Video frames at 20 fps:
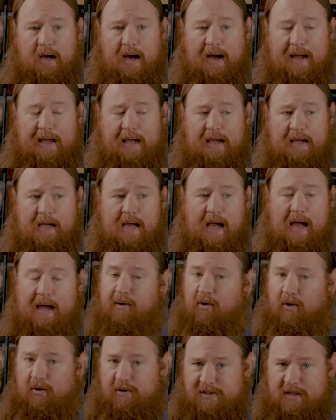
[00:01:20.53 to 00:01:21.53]
I had
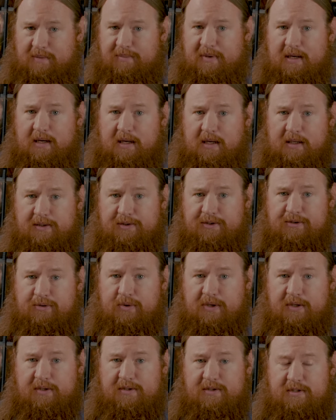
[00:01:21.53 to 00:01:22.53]
a hard time getting
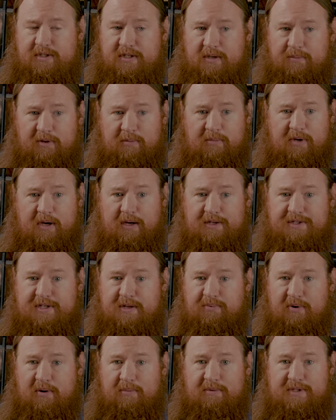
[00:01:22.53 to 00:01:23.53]
into it simply because the
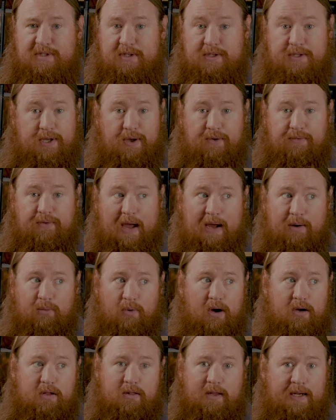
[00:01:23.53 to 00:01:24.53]
premises of a
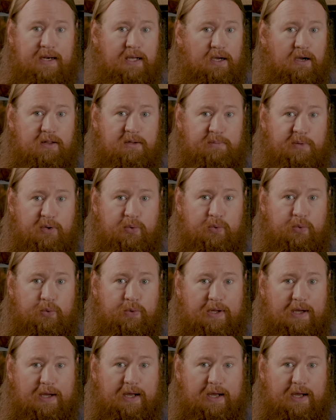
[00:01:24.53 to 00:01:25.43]
rock landing on the moon